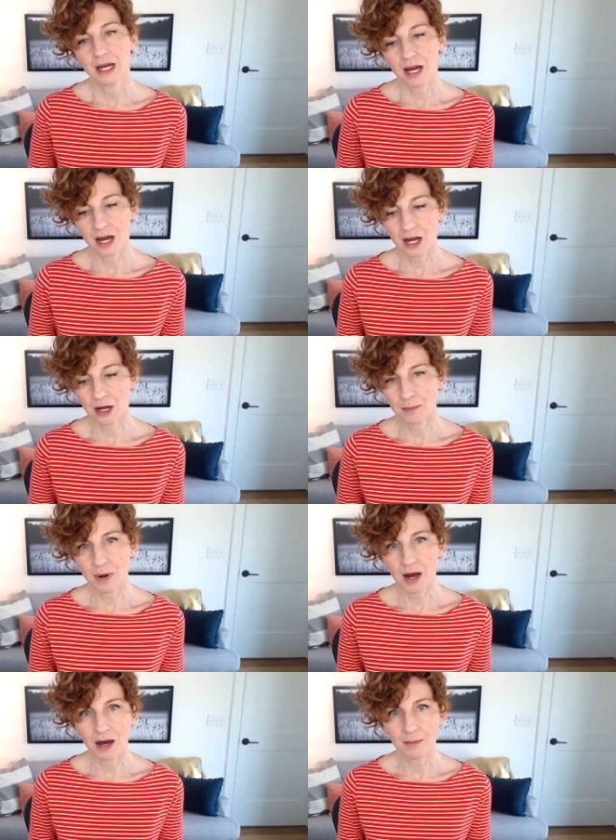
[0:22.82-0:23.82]
um,
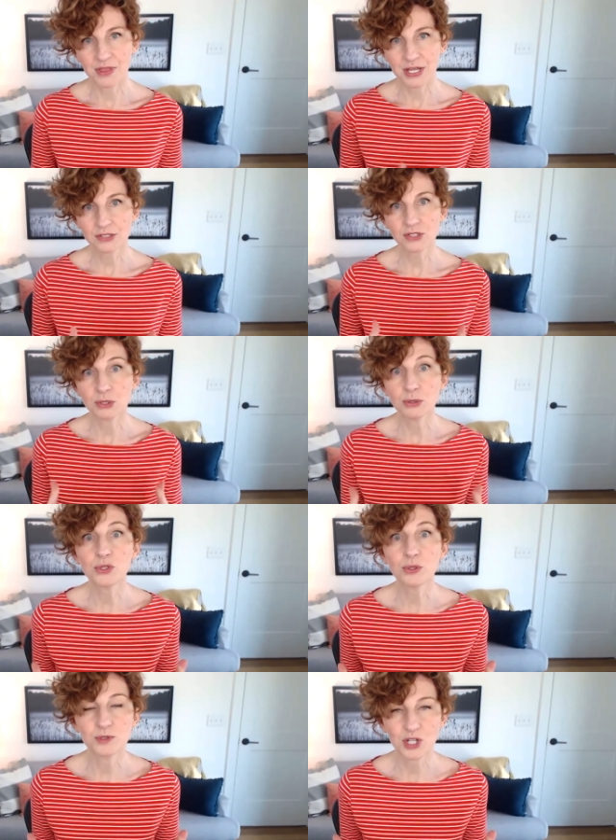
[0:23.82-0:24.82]
this
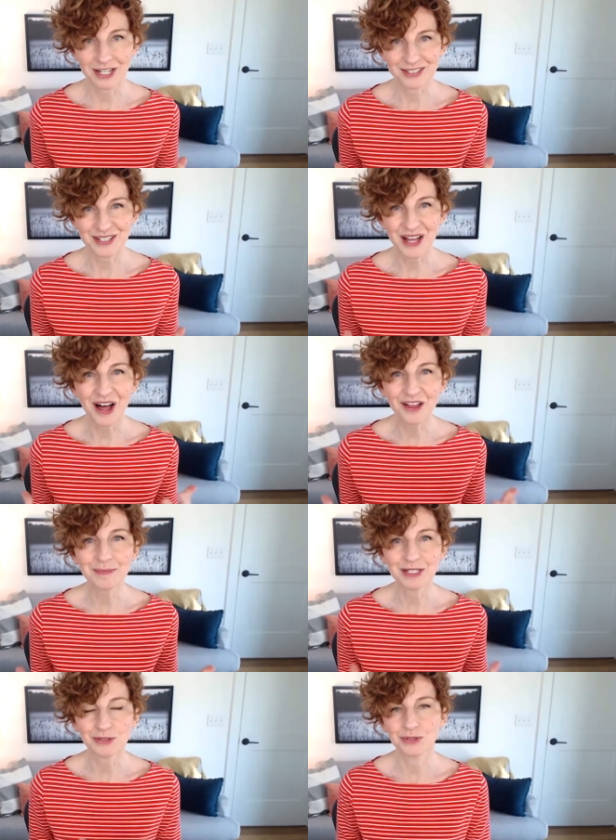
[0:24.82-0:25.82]
YouTube channel, all of
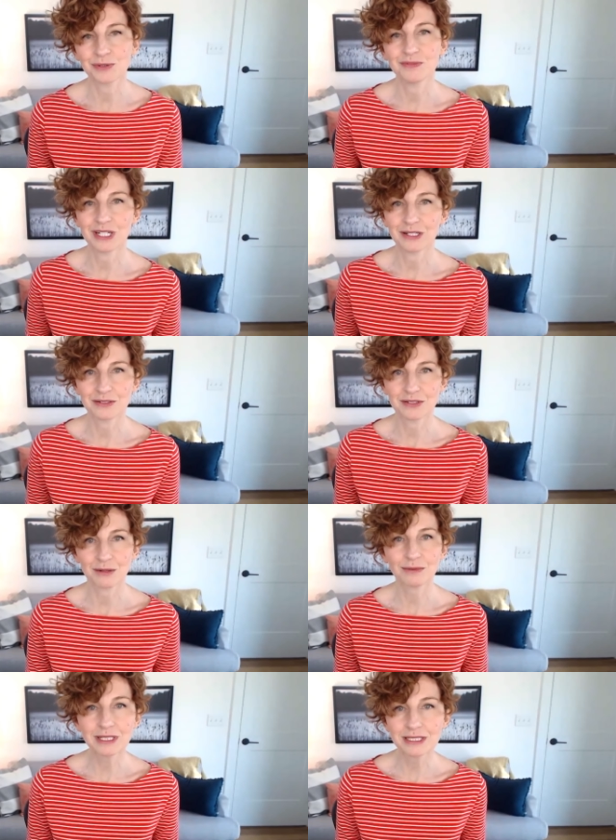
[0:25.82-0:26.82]
my YouTube videos are
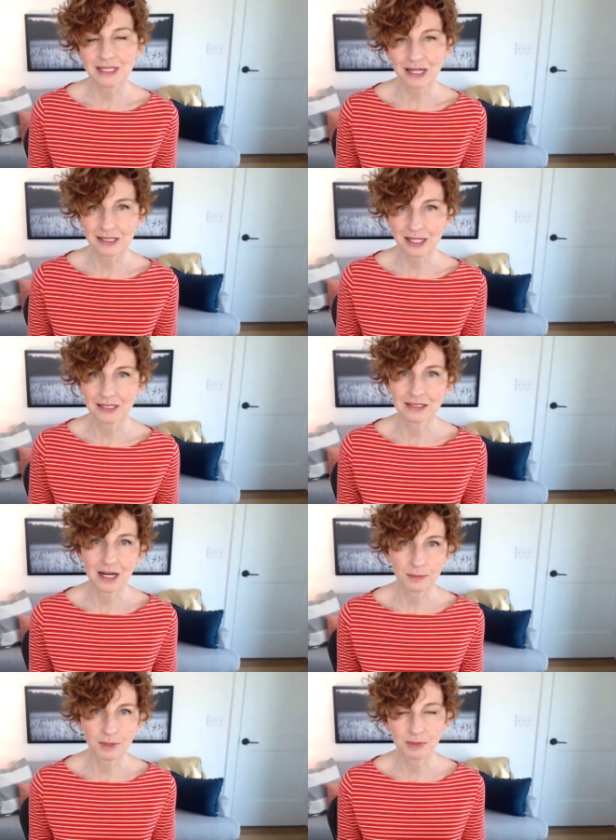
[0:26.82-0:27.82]
really dedicated to
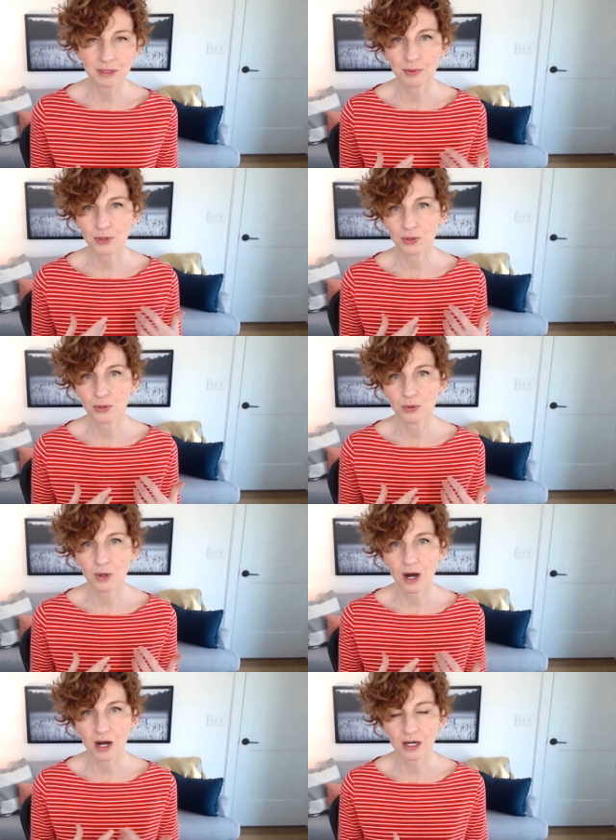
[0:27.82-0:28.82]
helping people who
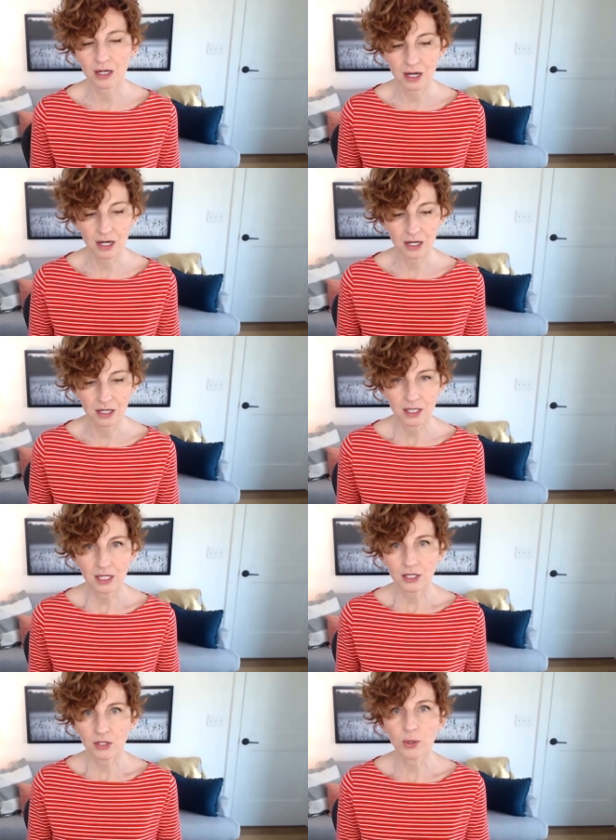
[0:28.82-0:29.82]
are uh,
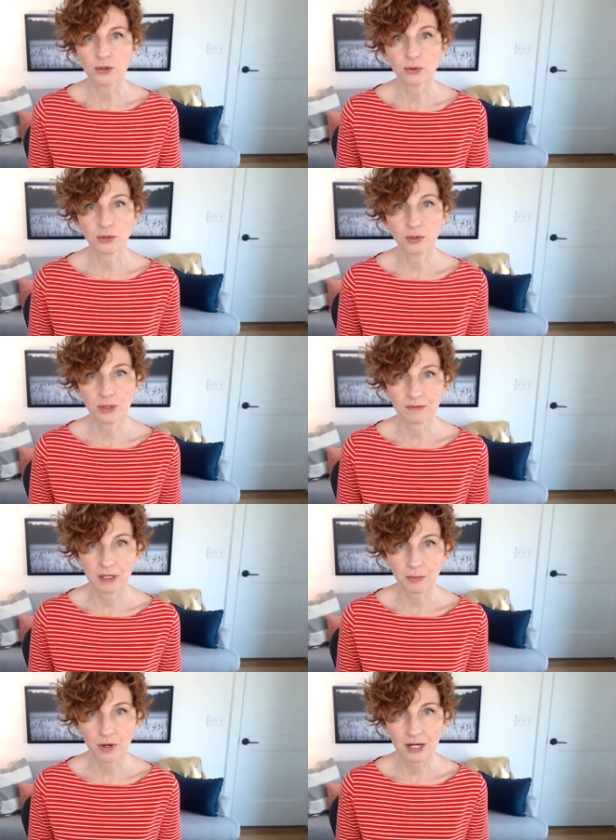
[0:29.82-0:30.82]
going through the
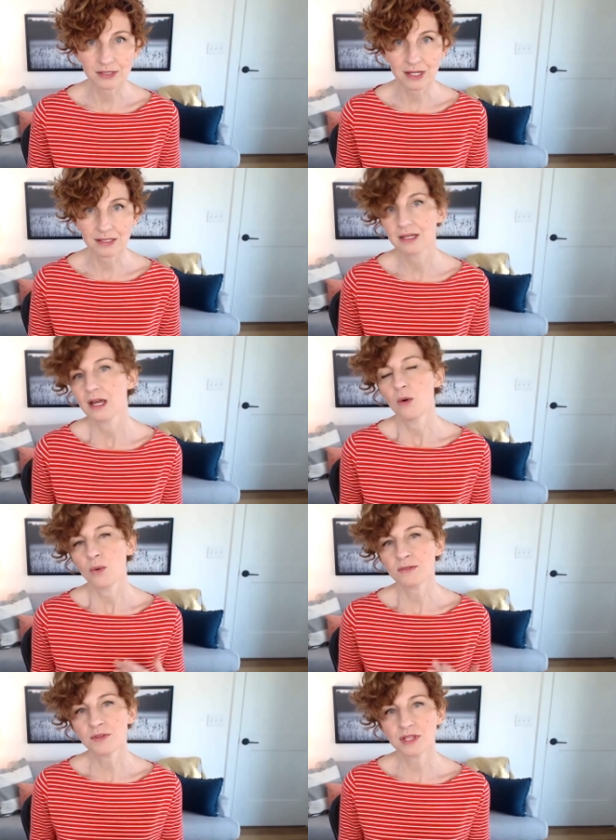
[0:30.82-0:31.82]
grieving process.
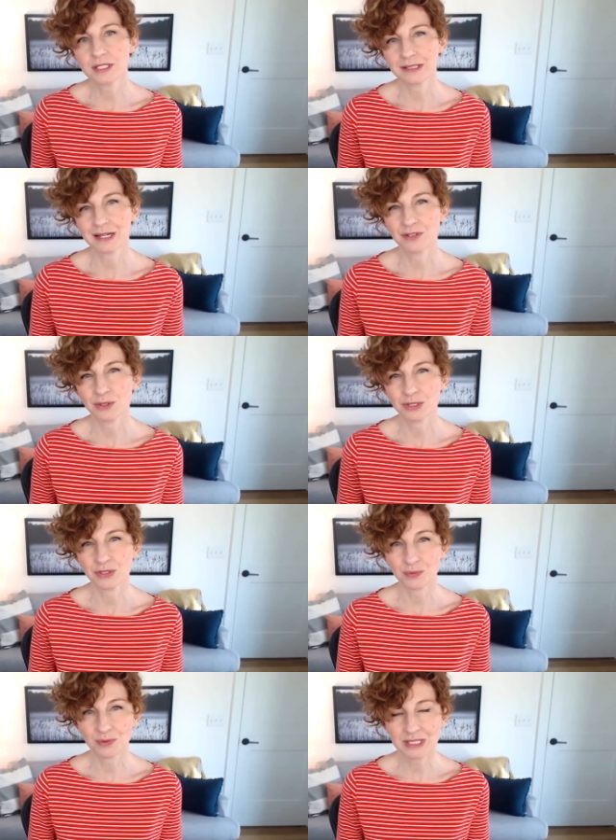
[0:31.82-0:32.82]
One of the things that I've
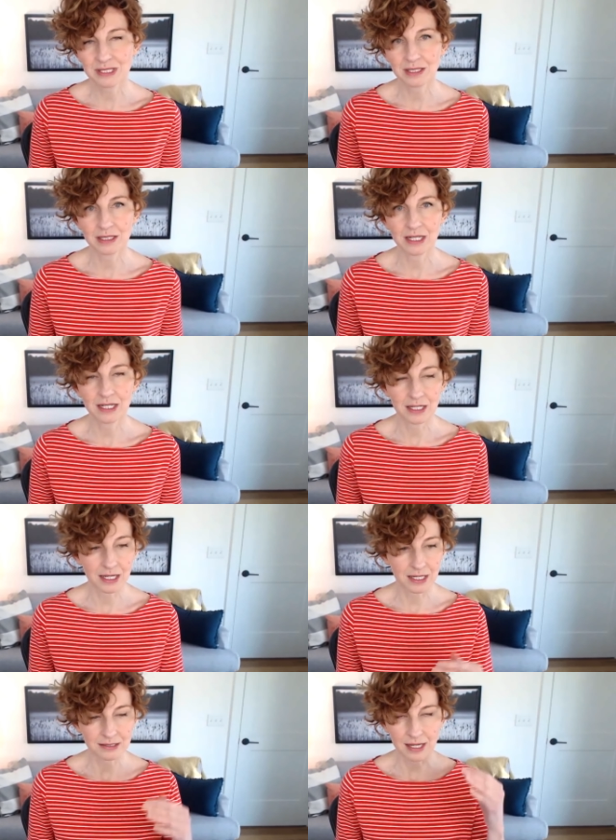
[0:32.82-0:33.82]
noticed recently
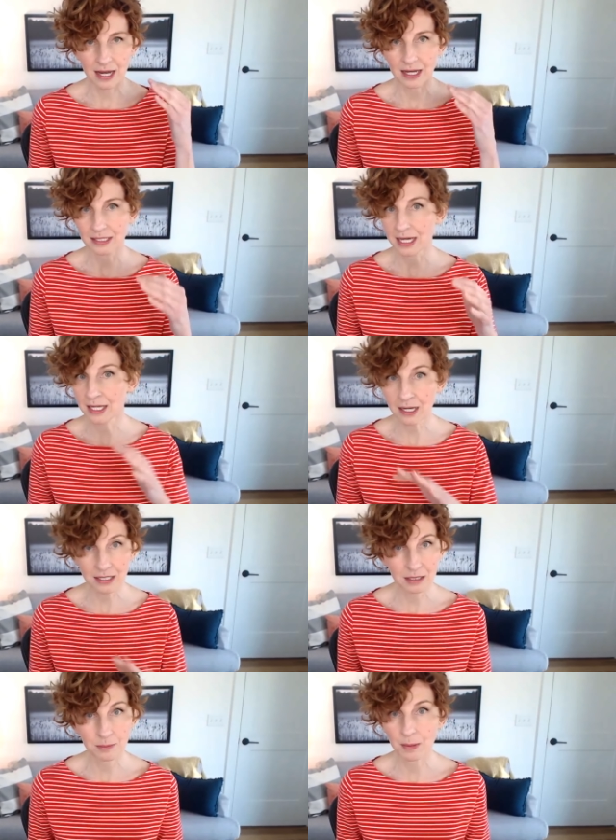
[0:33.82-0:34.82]
is I cannot
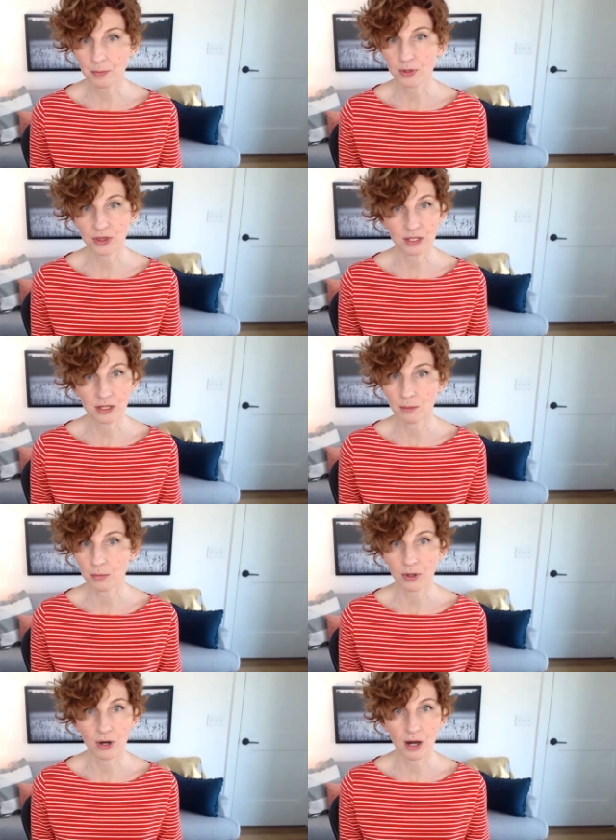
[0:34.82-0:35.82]
keep up with the
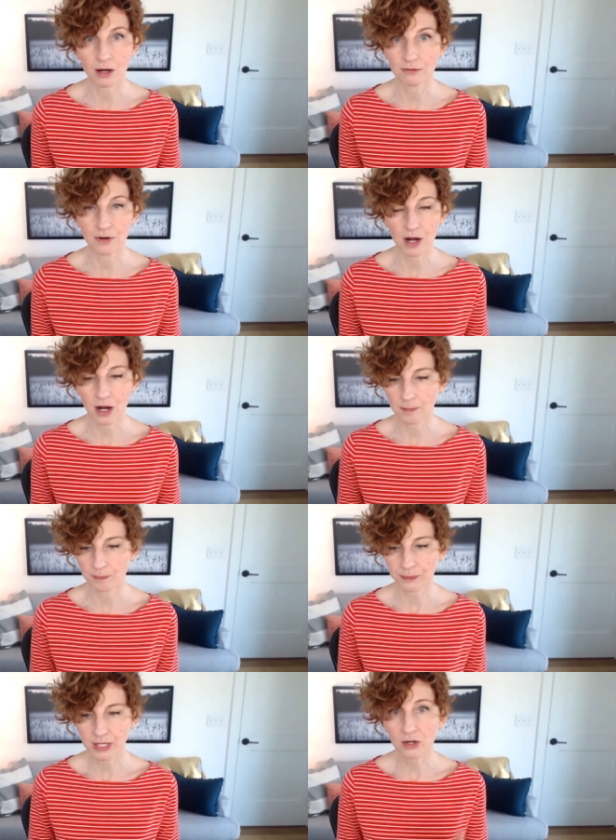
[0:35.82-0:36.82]
number of
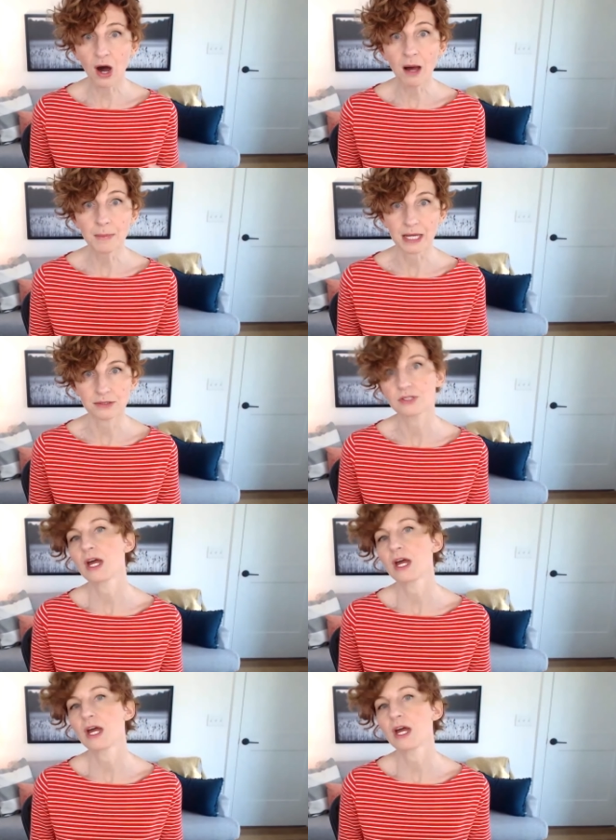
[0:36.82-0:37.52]
um, comments,